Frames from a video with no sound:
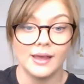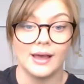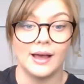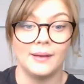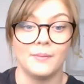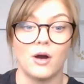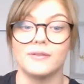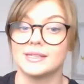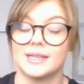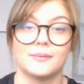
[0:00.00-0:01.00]

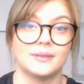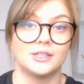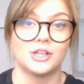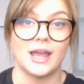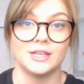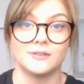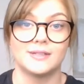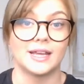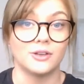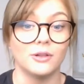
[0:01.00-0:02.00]
Obviously, with the change of
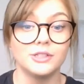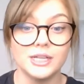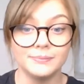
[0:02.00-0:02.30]
technology,